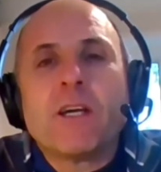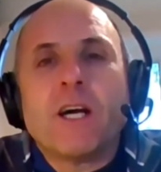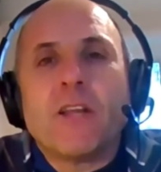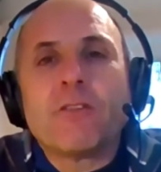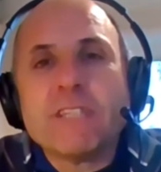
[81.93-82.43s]

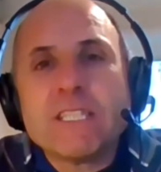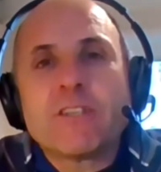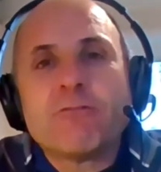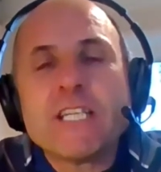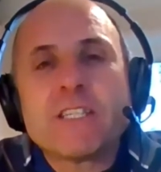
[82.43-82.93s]
And
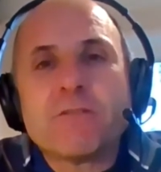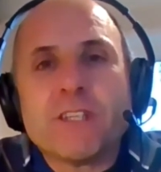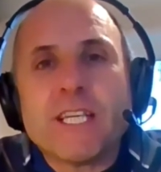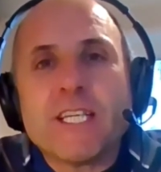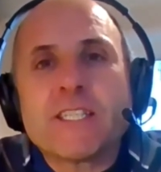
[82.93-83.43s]
the reason for
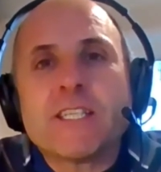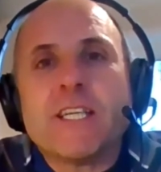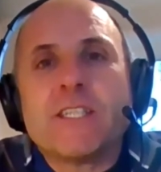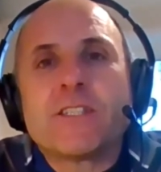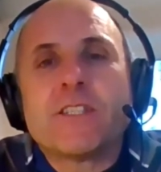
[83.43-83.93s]
this
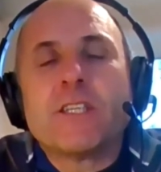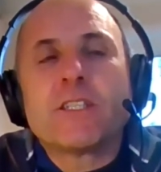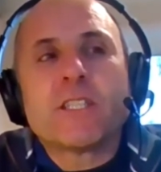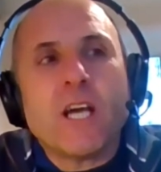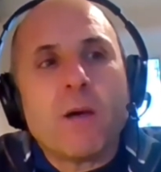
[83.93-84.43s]
is
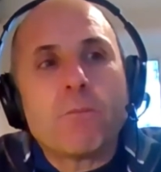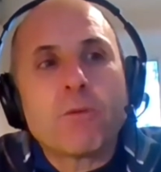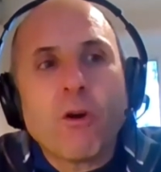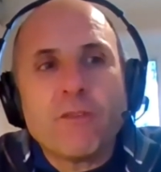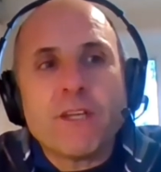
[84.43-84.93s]
that
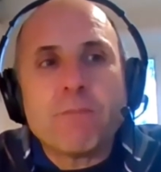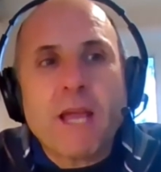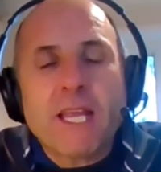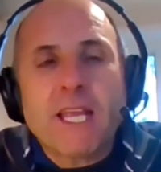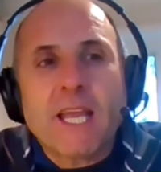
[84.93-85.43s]
profit
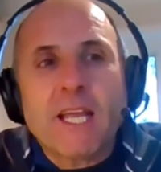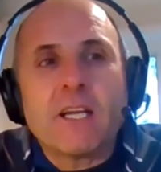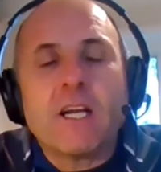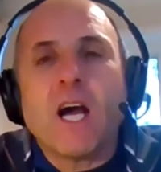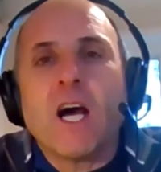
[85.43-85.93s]

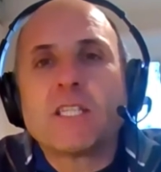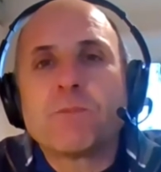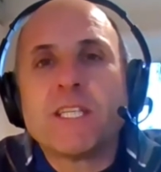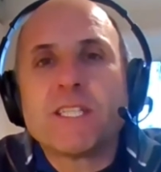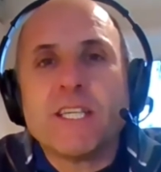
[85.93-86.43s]
making has
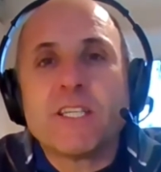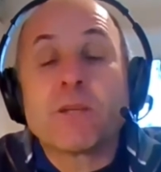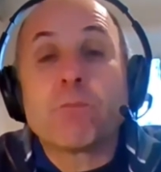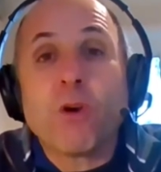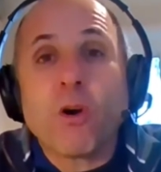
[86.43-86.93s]
been seen as
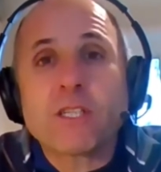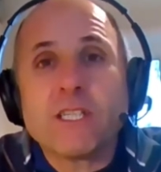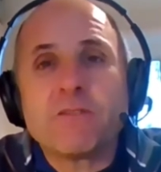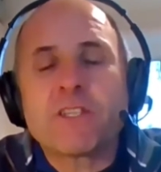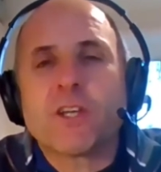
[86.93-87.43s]
a
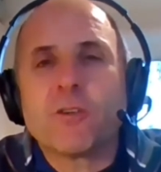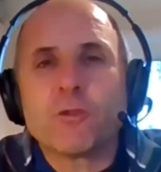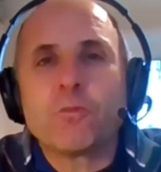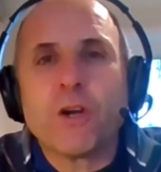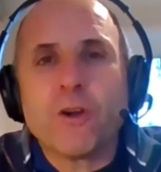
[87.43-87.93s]
proxy for
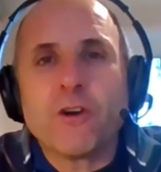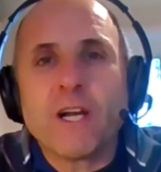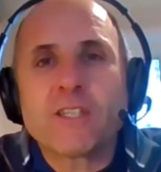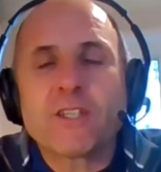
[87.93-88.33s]
social progress.